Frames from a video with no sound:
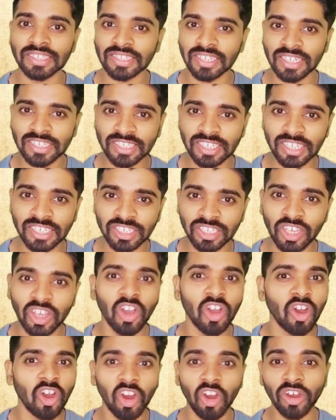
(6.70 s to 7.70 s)
a success
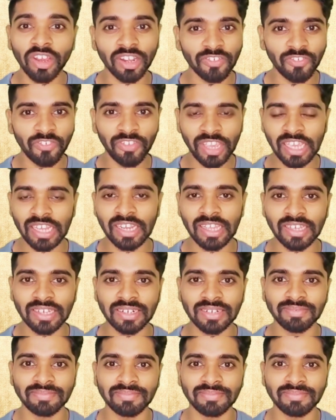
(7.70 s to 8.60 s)
or a failure.